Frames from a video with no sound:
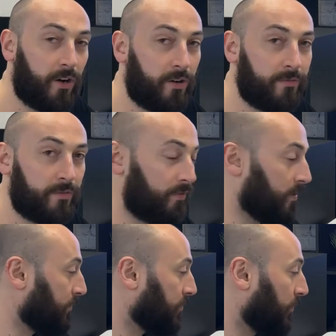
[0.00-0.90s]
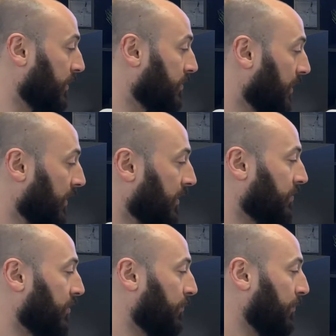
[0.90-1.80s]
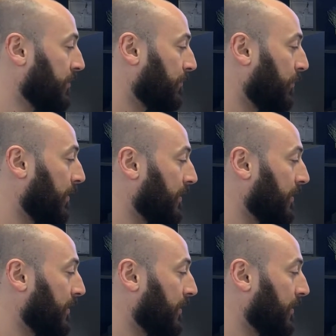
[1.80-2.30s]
of Rithum Switch. So the principle